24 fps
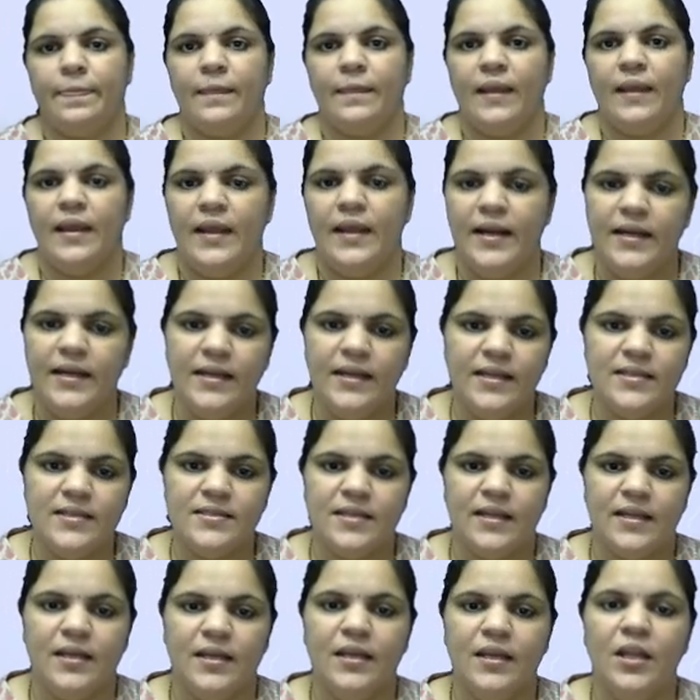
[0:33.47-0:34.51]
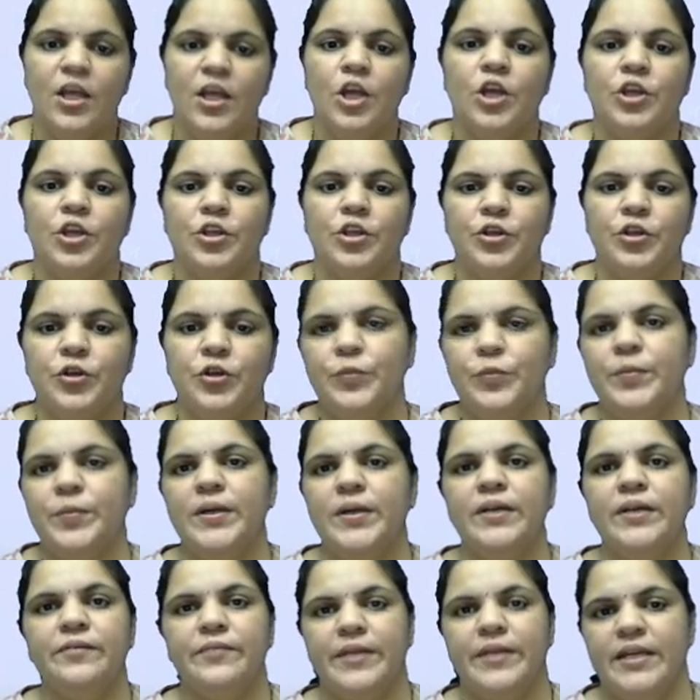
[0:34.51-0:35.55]
It is in
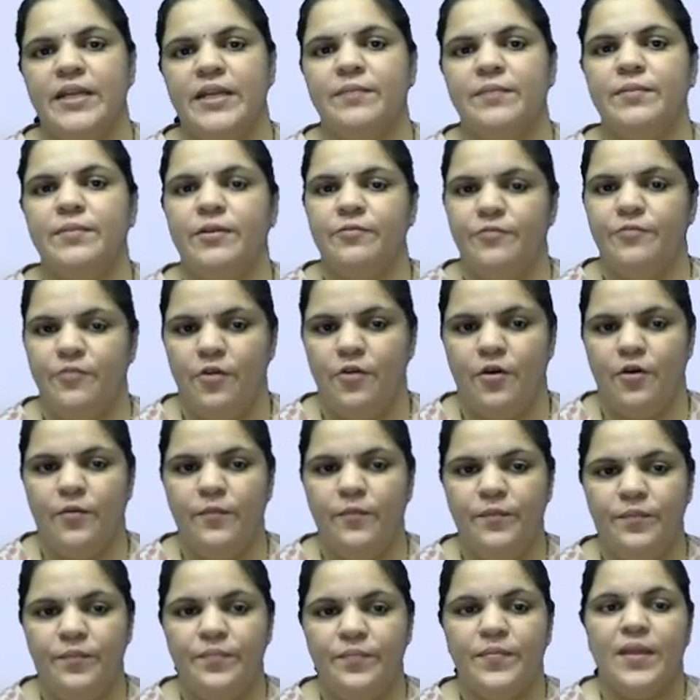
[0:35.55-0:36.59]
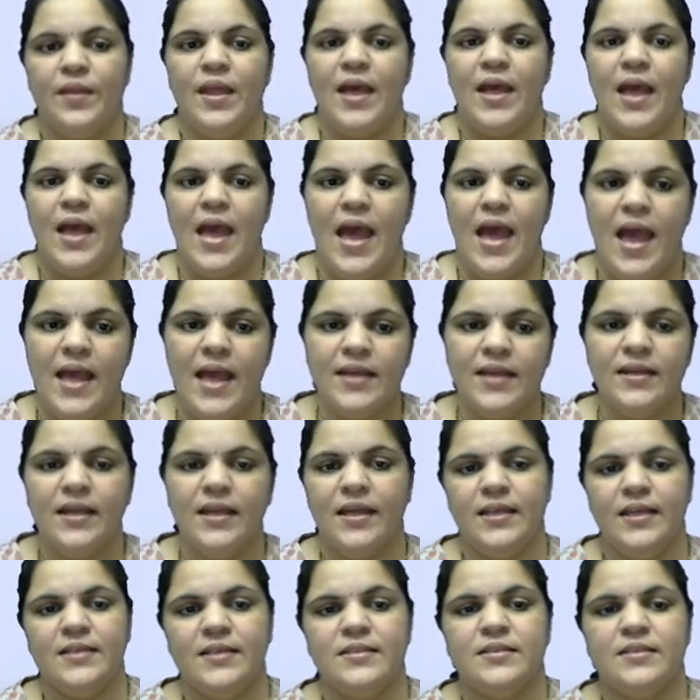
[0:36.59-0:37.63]
human readable form and
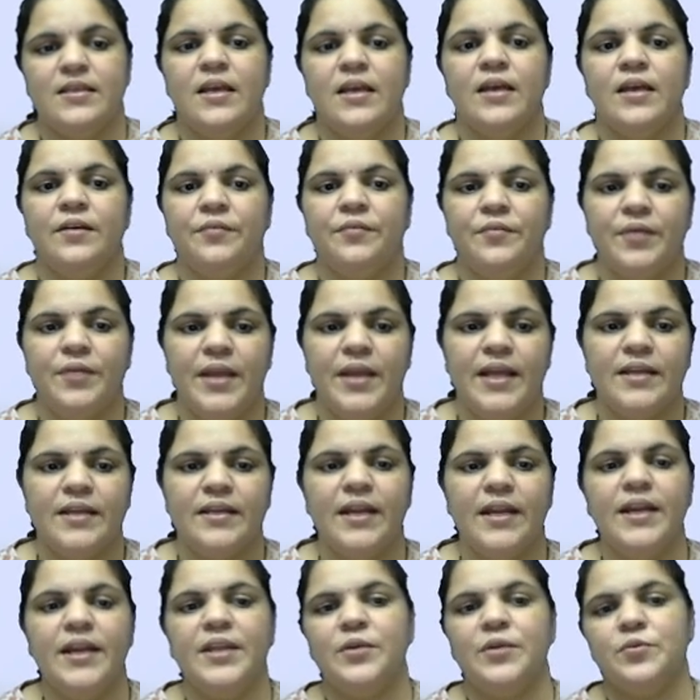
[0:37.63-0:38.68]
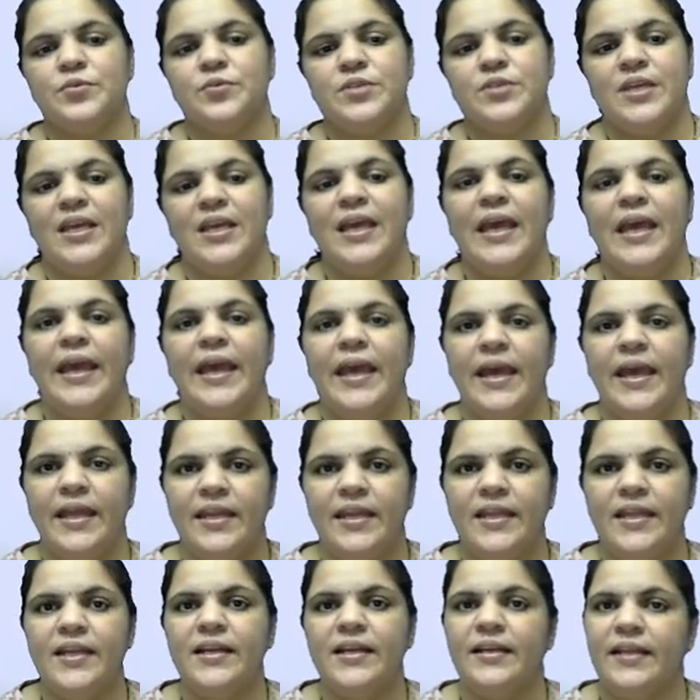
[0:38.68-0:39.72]
is created using
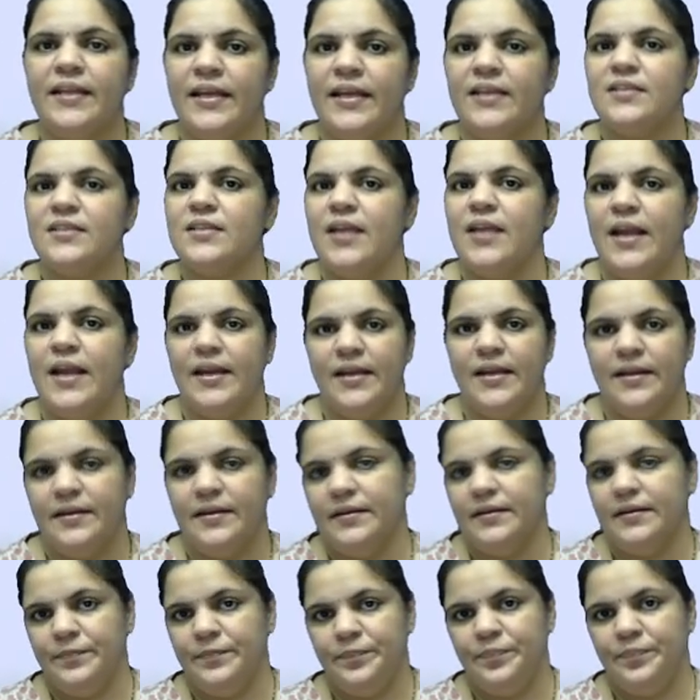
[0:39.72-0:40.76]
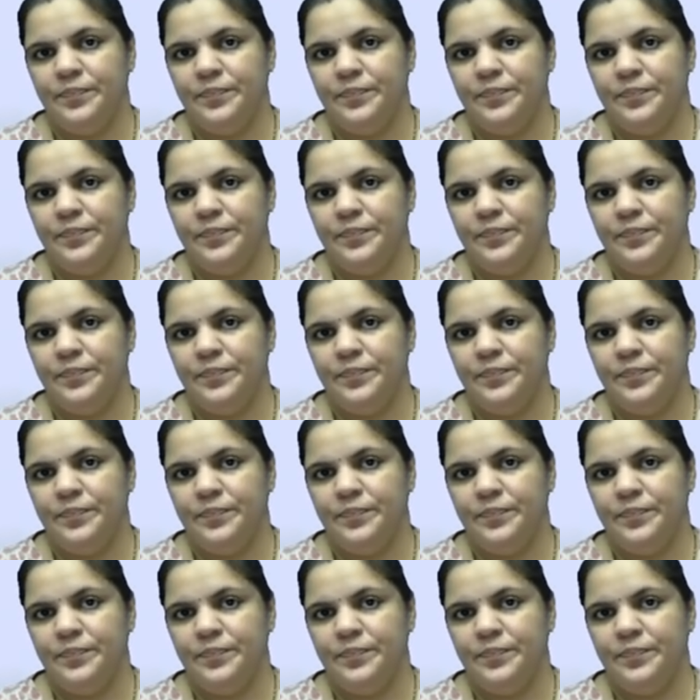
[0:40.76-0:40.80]
any text editor.